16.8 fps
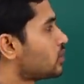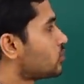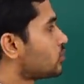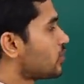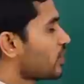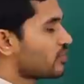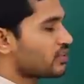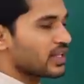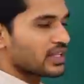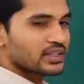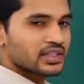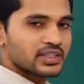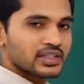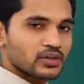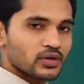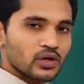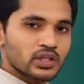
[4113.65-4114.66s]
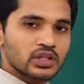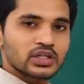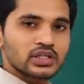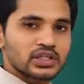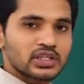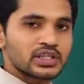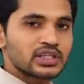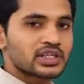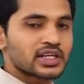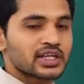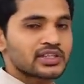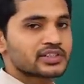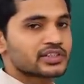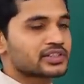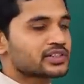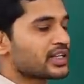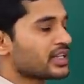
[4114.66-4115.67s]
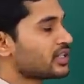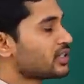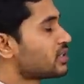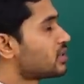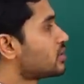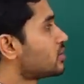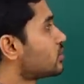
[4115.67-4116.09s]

So, we have done that in all the earlier cases right.